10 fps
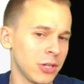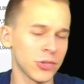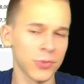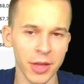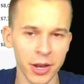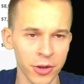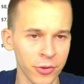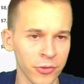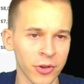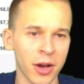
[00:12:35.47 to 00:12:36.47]
Just with that
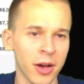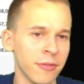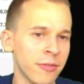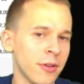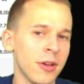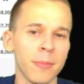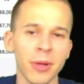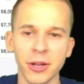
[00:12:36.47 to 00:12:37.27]
news of playing